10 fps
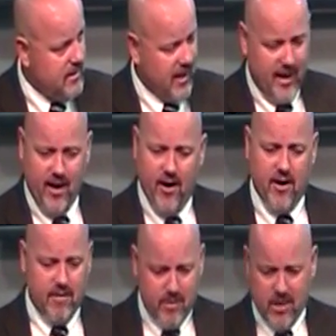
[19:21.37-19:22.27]
They hear
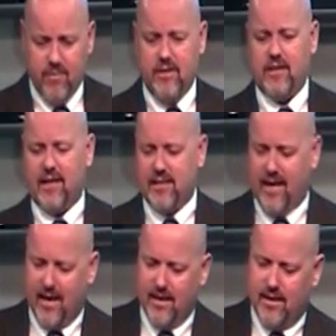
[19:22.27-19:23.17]
it in the movies. They
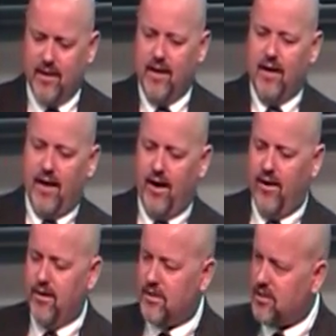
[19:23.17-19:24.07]
see it
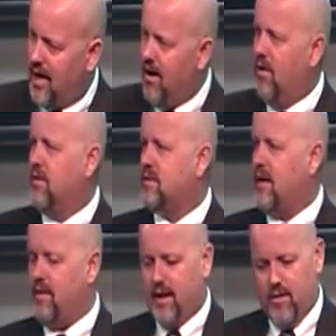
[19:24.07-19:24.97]
hear it in the songs.
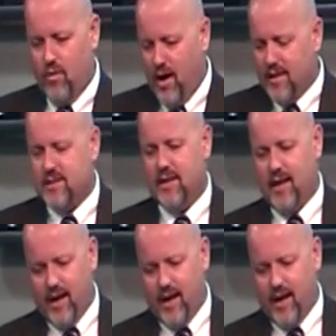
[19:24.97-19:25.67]
They watch it.